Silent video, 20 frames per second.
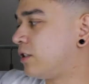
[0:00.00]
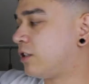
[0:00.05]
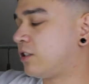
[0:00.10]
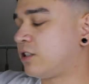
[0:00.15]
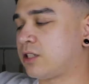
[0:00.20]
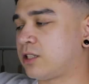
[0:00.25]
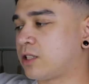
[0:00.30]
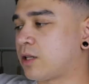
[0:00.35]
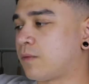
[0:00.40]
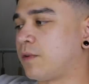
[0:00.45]
This is
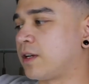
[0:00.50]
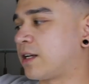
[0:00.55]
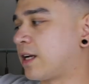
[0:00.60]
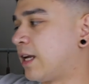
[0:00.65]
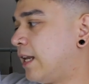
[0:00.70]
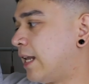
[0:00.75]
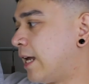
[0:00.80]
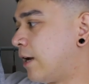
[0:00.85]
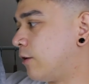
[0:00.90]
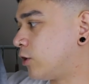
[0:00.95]
just something I
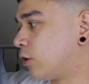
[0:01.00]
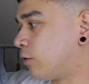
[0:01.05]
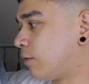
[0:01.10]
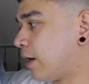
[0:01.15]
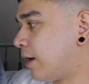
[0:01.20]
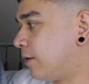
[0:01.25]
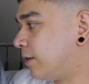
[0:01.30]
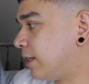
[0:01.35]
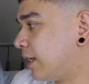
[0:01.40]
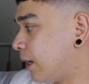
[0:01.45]
lounge
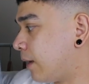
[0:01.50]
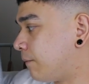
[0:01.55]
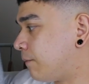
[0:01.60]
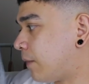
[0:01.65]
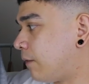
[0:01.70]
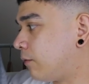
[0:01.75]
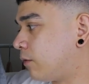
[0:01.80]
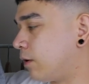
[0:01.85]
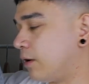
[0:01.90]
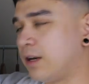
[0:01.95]
around in. If
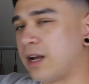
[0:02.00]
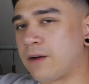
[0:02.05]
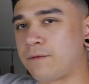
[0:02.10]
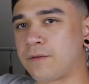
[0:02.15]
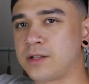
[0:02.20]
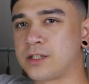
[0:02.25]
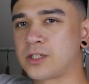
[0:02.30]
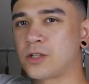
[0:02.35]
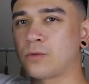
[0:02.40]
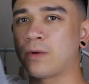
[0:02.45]
I've got
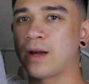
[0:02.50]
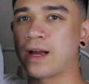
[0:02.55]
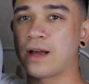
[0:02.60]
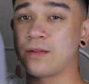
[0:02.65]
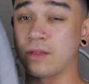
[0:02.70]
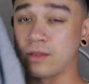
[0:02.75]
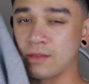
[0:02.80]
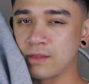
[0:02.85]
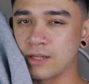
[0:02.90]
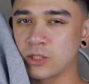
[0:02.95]
nothing to wear,
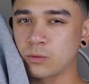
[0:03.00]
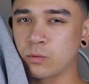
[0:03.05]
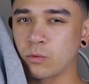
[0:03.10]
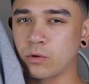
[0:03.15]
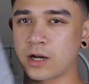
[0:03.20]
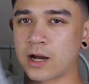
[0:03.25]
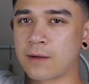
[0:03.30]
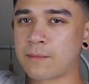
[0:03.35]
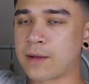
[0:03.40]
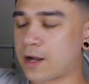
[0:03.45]
then this will
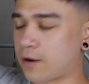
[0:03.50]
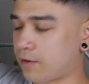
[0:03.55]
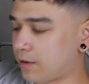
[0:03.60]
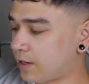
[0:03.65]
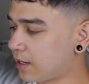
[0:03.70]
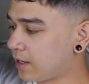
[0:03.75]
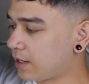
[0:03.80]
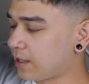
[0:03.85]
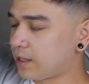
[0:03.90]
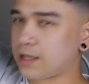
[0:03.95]
come out.
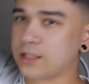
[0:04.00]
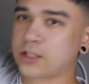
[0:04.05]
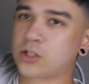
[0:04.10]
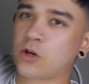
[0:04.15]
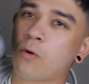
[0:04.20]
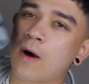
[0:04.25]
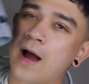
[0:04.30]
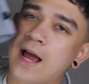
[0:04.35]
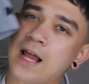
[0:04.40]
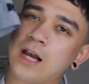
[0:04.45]
It's
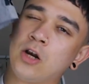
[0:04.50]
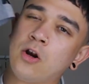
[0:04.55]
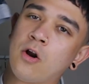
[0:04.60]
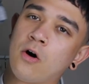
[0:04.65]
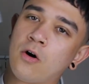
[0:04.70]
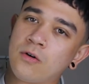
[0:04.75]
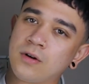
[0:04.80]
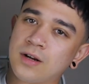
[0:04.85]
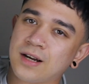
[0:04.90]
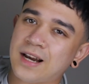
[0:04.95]
quite
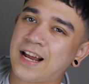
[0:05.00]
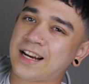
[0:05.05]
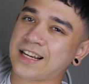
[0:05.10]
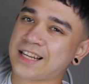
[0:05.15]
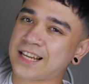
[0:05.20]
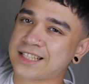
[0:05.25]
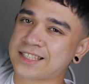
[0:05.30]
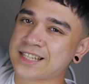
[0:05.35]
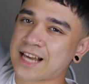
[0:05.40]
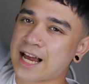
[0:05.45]
long, like
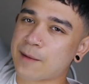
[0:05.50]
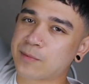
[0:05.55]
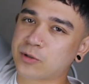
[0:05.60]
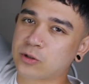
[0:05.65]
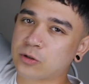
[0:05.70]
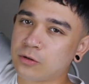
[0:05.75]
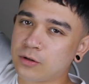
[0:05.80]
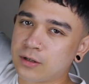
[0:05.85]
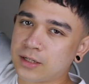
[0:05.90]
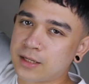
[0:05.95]
it's
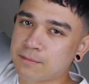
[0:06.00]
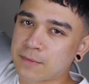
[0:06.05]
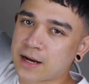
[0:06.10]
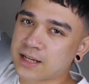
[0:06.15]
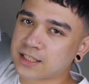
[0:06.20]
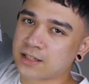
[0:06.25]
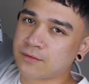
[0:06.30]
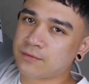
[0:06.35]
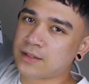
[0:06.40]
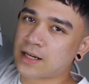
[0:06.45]
absolutely
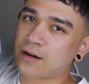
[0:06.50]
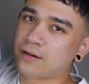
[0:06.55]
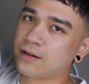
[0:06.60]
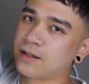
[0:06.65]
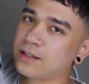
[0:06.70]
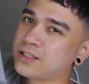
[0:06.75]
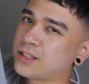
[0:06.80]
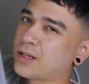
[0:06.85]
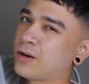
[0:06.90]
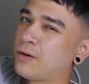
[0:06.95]
massive down
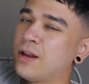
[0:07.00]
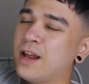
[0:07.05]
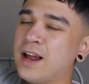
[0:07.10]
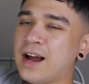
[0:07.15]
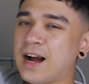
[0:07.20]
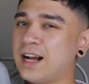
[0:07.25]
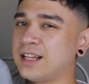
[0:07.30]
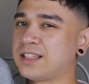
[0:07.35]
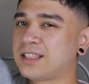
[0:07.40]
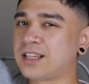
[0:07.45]
here, so
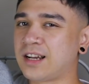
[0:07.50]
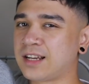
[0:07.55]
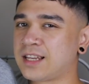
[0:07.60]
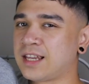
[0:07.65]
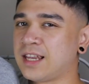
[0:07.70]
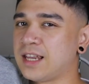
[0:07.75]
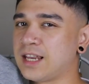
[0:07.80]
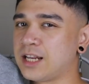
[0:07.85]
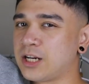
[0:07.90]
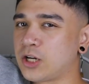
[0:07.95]
I tuck
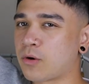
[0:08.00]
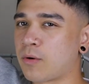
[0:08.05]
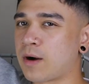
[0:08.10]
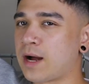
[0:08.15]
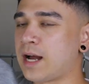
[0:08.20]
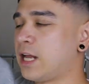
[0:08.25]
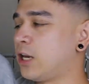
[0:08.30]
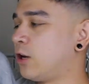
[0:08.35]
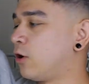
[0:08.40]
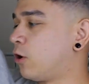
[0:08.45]
it in
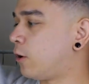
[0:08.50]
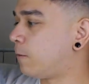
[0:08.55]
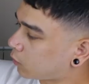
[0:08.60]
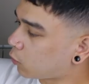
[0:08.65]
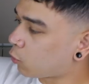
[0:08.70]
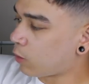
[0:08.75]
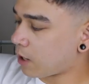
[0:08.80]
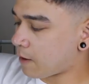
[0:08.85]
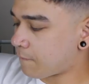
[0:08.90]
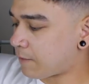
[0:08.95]
quite a lot.
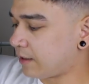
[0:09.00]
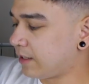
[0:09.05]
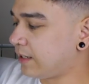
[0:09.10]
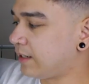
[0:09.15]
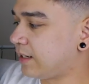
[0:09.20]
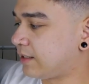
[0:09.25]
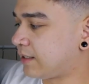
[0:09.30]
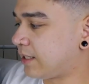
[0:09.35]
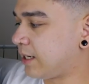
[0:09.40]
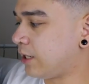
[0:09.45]
Or if I need
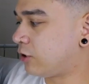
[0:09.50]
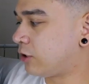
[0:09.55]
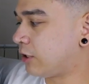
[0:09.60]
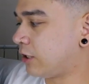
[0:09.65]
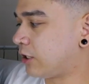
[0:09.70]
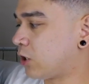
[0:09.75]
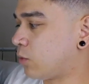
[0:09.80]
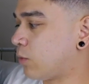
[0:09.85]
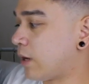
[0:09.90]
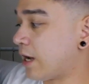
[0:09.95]
a
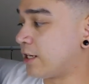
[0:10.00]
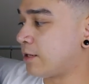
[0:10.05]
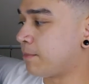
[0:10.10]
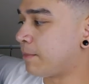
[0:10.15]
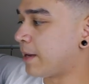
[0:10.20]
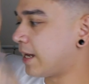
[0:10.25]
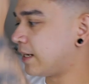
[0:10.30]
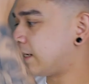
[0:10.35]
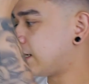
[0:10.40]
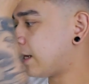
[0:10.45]
t-shirt to wear to
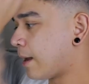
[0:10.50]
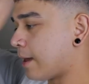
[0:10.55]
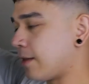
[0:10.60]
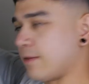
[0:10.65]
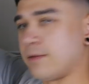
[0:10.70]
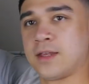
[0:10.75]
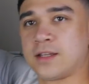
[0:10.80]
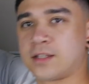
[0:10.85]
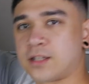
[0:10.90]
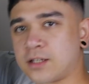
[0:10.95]
bed,
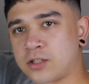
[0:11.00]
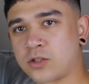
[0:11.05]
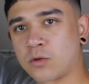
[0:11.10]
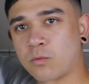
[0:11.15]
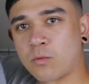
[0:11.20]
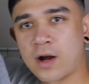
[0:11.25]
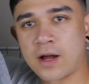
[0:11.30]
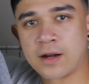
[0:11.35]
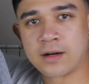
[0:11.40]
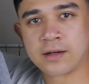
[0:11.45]
this is the
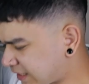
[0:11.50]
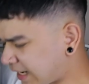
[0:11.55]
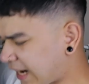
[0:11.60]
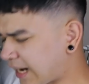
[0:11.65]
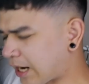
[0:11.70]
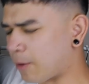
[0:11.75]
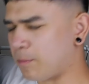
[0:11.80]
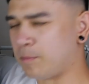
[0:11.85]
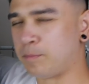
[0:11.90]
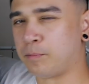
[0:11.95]
one. It's
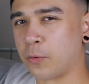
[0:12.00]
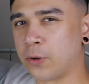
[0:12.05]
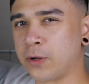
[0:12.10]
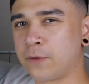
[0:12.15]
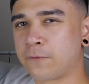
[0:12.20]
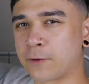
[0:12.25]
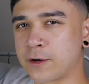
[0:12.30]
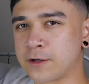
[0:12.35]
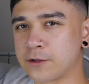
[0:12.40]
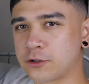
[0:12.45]
like a
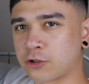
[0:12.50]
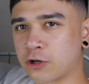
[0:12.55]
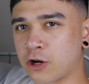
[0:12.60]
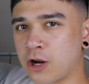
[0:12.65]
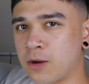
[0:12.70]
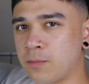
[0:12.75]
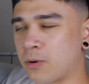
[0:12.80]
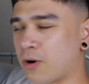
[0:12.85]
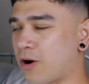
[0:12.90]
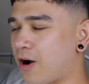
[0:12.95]
boyfriend
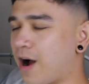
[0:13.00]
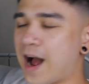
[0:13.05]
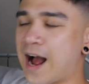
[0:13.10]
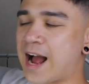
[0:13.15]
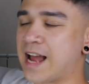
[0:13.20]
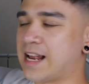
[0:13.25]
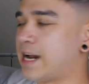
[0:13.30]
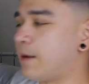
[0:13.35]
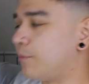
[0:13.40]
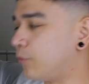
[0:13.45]
shirt, but
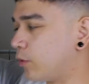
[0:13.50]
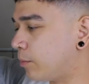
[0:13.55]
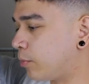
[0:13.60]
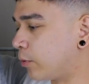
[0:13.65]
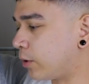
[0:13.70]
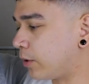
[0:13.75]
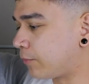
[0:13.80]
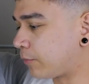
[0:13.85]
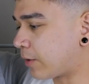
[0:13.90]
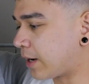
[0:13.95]
I am the
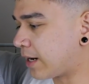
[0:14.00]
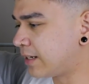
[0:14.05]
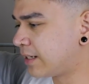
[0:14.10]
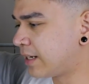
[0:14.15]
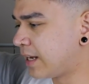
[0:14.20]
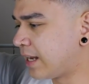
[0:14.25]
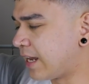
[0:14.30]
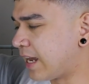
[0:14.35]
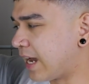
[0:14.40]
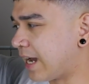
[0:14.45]
boyfriend,
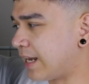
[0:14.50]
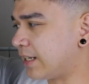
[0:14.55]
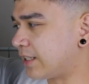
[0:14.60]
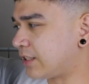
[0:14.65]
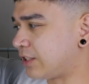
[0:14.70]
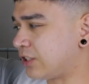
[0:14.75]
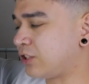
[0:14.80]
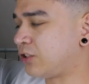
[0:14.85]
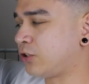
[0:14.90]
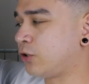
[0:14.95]
and it's
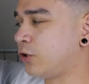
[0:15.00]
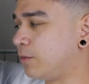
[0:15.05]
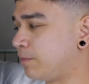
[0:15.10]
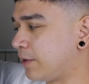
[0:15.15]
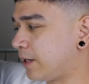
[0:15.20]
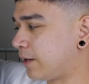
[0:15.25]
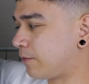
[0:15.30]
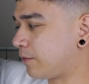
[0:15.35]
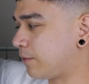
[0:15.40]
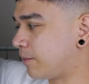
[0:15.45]
just too
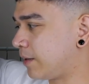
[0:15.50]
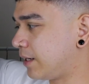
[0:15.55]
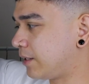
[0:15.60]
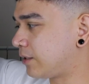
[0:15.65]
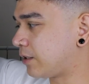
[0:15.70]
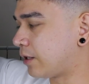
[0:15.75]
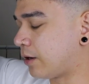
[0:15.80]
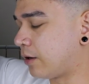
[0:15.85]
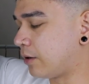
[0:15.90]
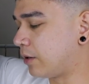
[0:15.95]
big for me,
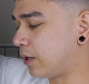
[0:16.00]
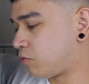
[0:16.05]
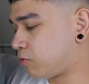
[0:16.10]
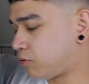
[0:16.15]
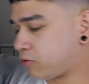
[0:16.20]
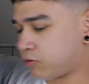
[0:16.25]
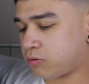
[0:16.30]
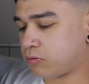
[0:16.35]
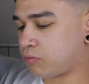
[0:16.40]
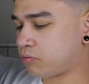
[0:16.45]
so.
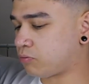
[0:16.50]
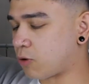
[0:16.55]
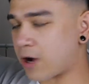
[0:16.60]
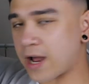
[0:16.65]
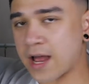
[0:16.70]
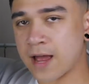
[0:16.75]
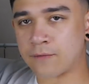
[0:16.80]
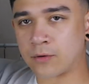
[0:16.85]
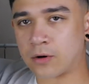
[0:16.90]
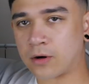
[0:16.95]

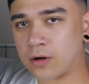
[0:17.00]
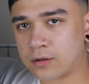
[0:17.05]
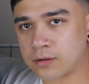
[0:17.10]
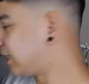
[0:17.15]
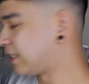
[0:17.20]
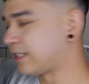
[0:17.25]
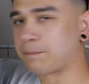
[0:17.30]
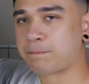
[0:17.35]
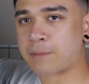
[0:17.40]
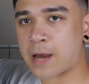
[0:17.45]
Whatever,
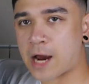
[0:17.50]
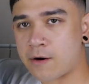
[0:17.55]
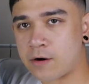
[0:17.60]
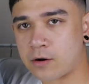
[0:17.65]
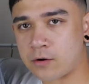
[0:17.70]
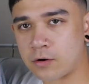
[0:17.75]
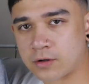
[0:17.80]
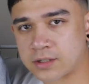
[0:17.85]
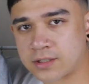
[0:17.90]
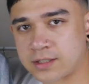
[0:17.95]
it's a
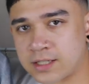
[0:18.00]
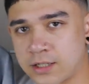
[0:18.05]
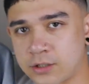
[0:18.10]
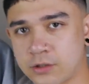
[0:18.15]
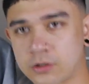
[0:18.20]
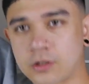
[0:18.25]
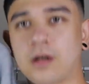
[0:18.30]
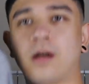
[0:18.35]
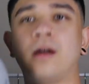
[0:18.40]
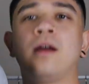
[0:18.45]
Paradox
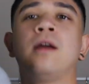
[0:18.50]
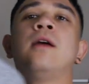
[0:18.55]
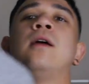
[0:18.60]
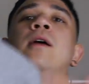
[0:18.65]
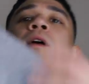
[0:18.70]
t-shirt.